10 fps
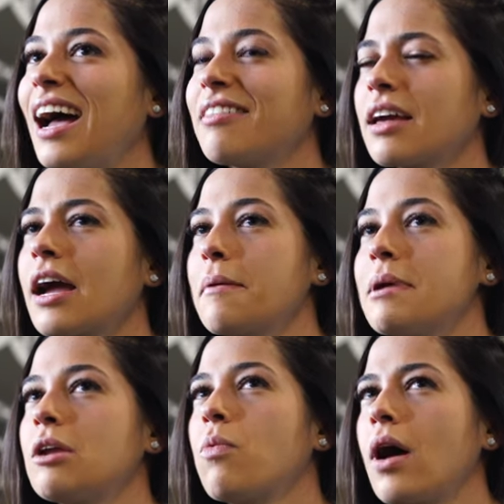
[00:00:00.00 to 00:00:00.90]
I think I
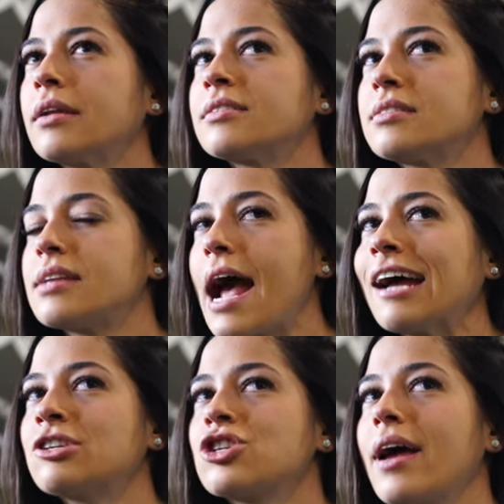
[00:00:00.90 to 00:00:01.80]
made one
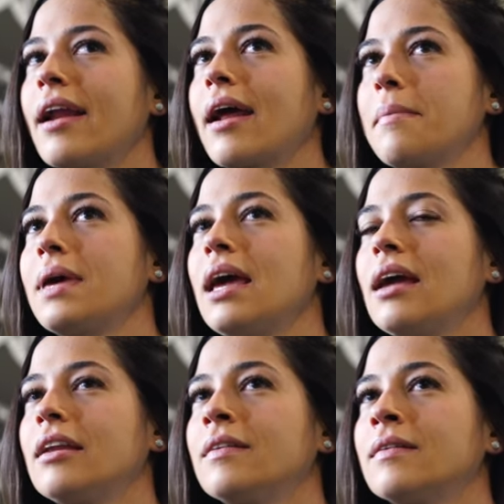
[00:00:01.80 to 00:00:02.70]
snatch and I
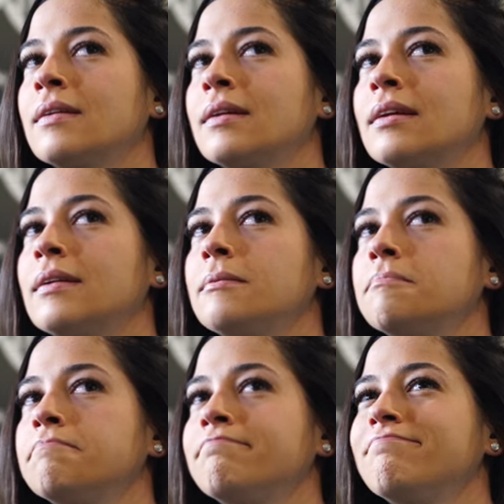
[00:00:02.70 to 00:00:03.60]
made
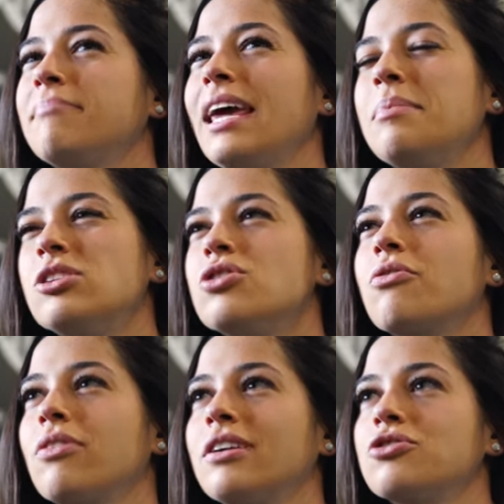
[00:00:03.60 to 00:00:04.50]
maybe two
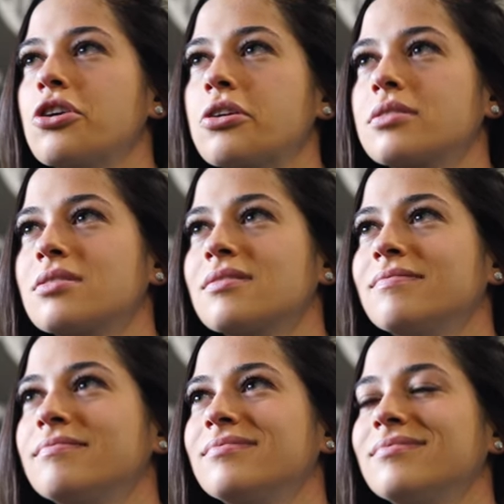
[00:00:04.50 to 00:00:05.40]
clean
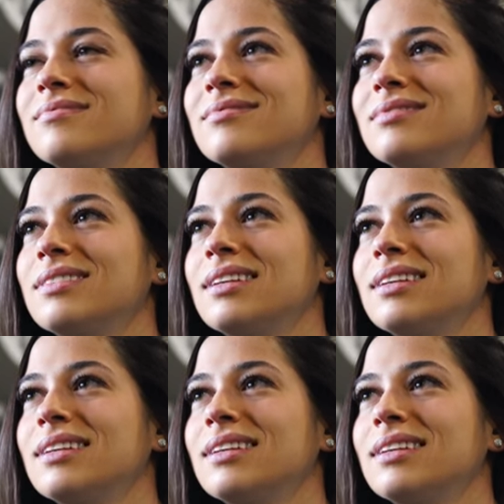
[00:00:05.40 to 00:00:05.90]
and jerks.